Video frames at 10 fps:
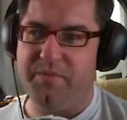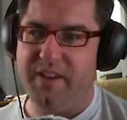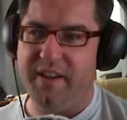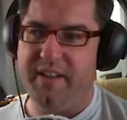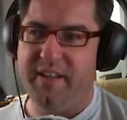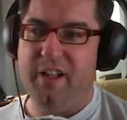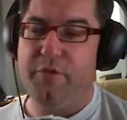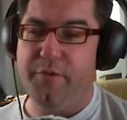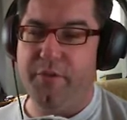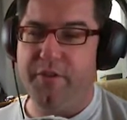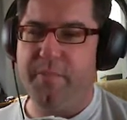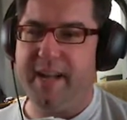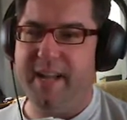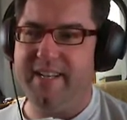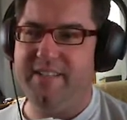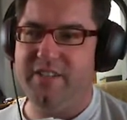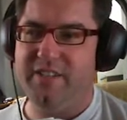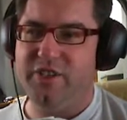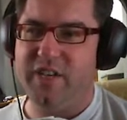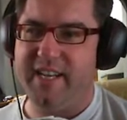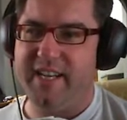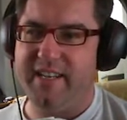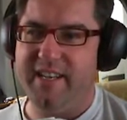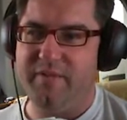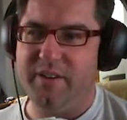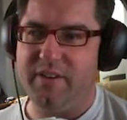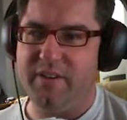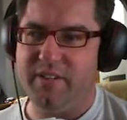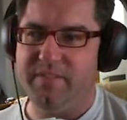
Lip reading: So through the mud, just chuck your diff lock on